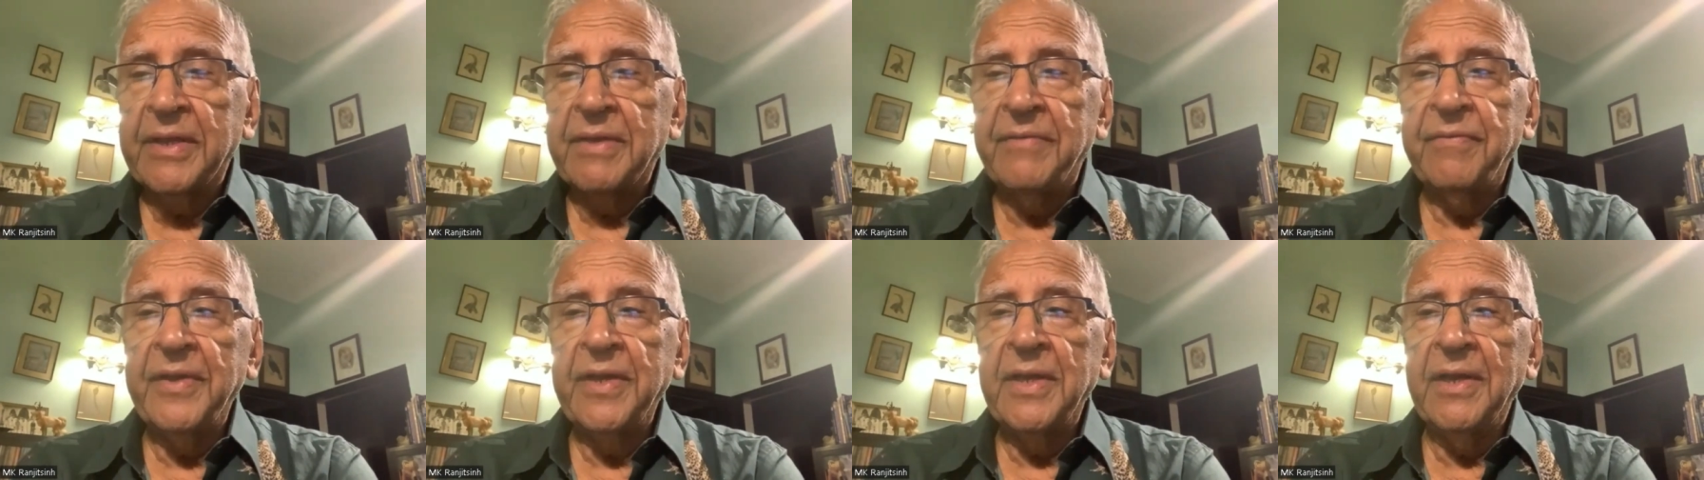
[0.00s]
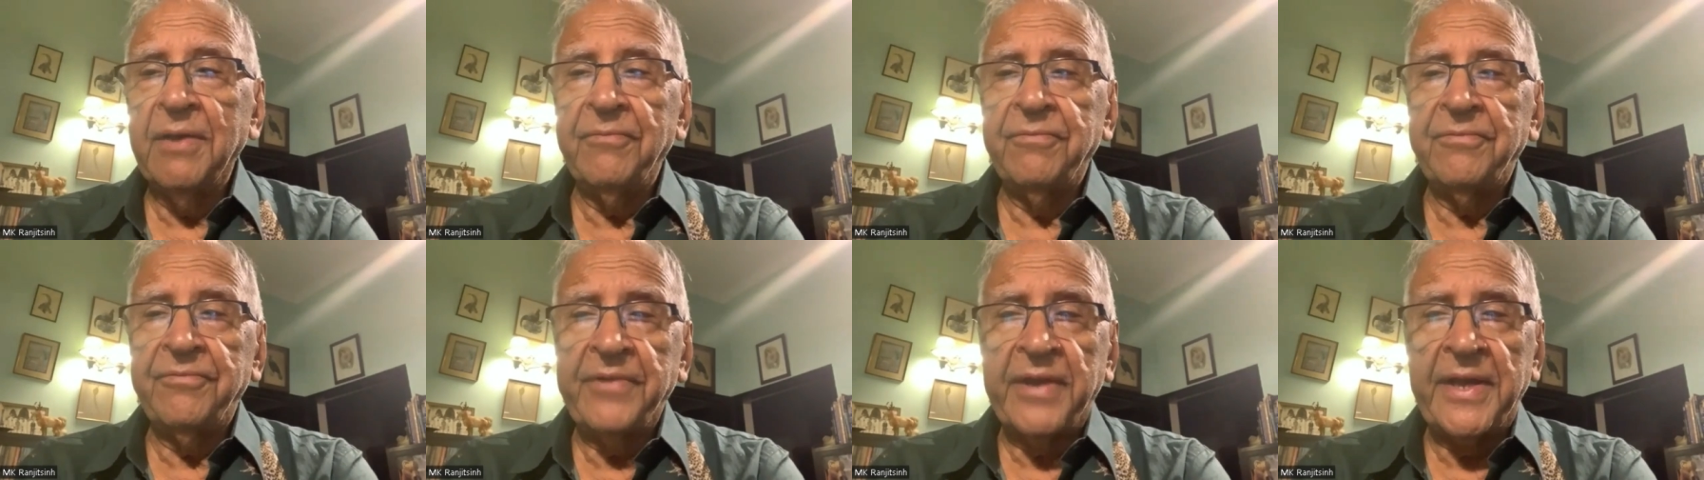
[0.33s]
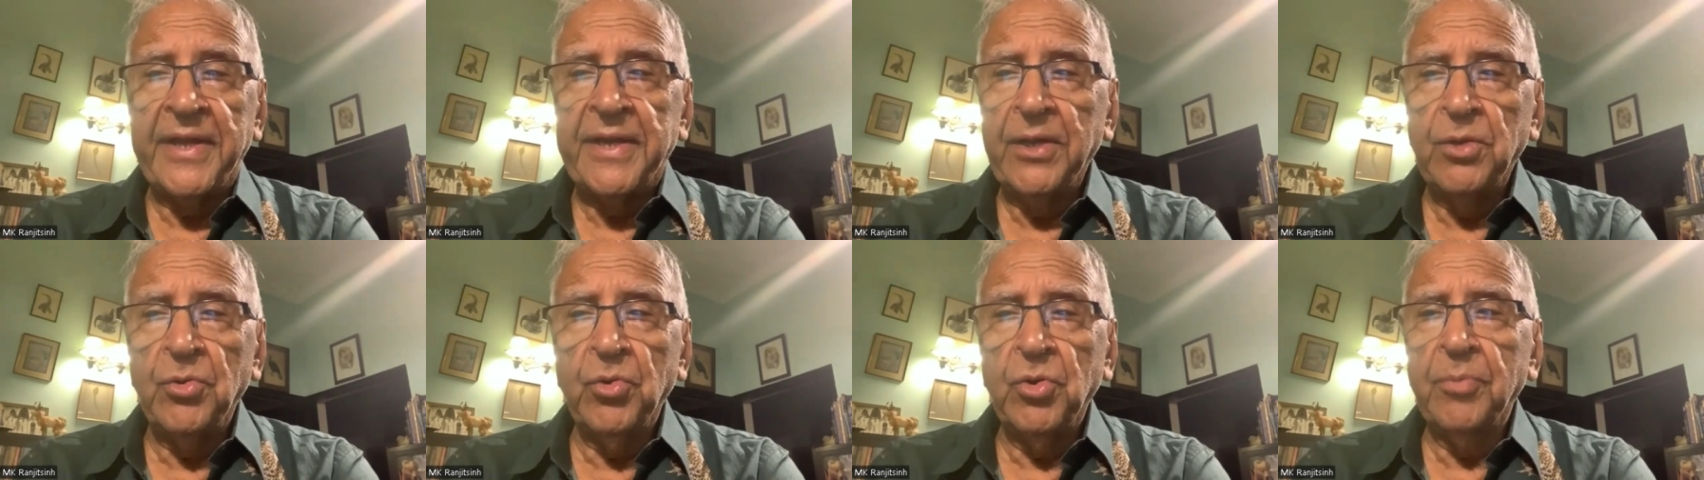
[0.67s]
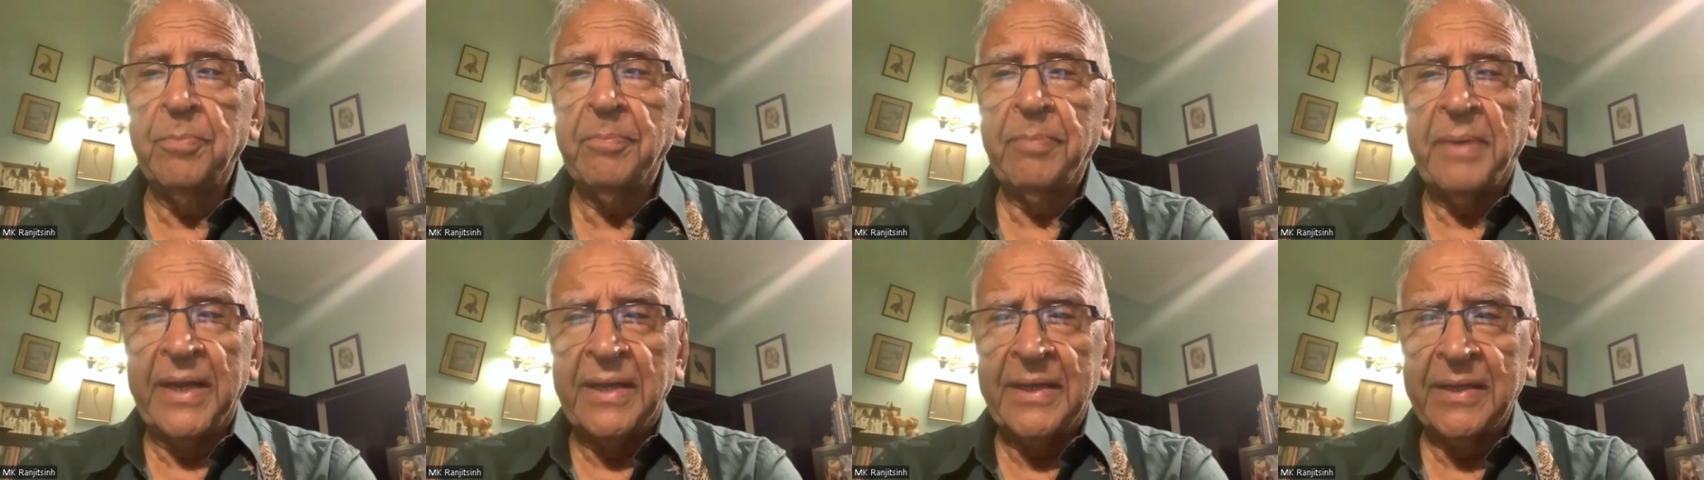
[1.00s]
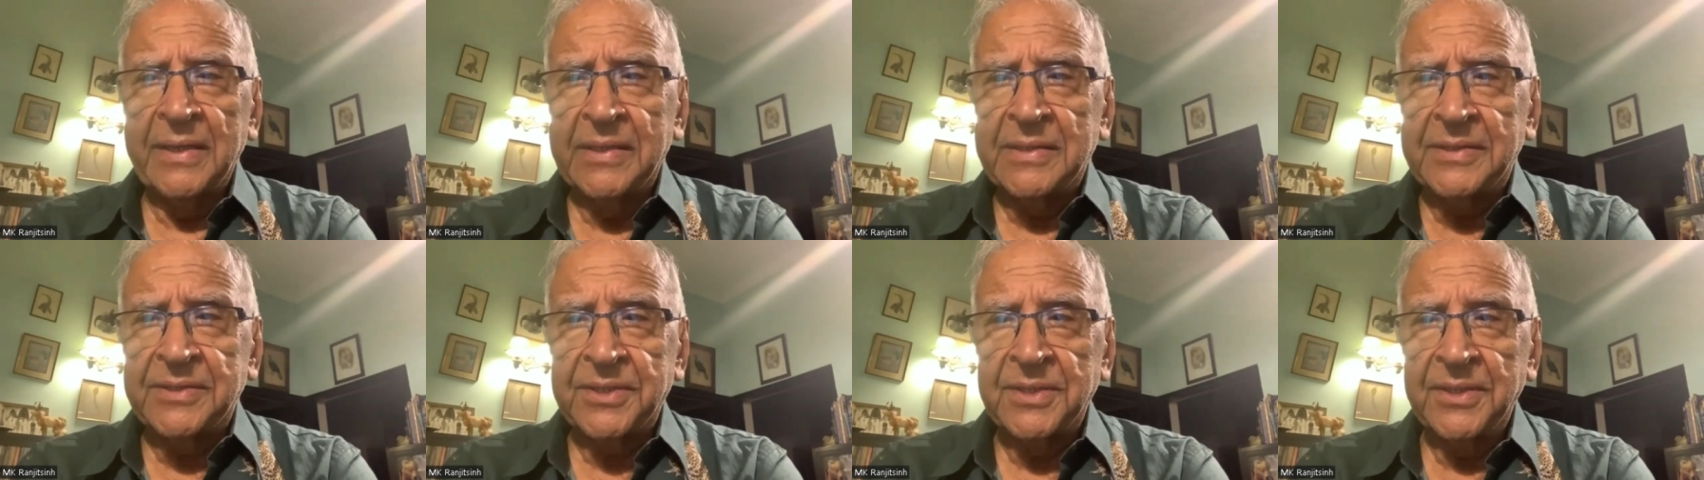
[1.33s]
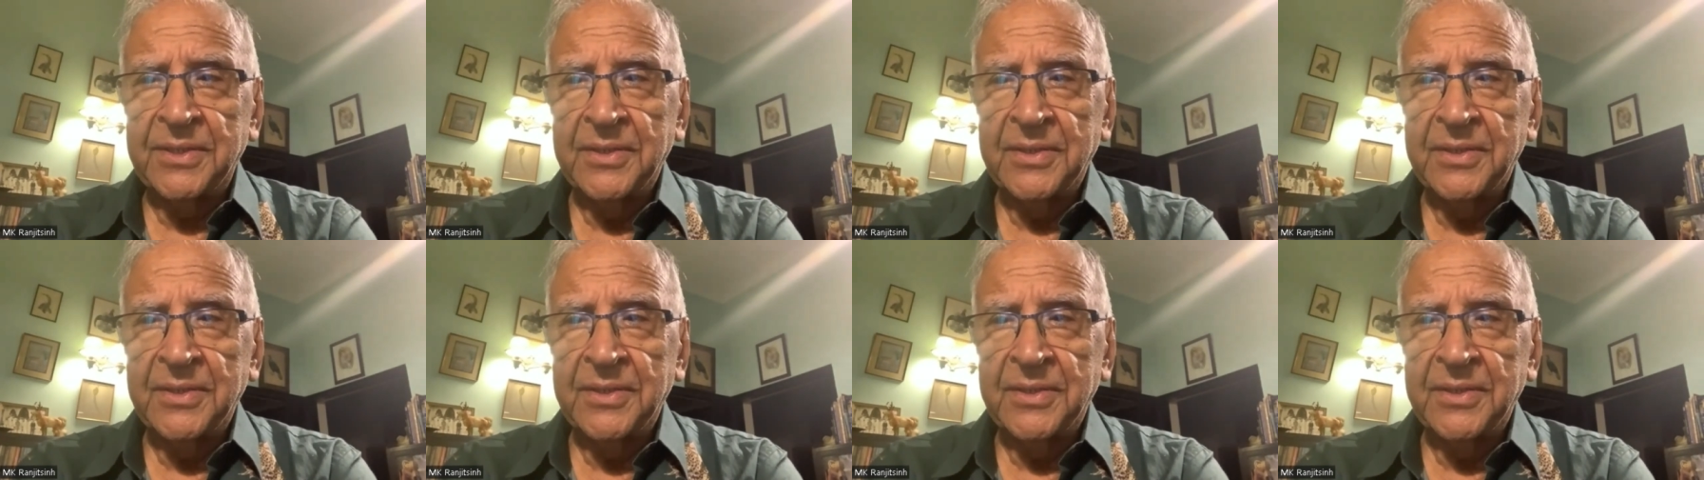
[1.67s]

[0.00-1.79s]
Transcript: giving a very good package.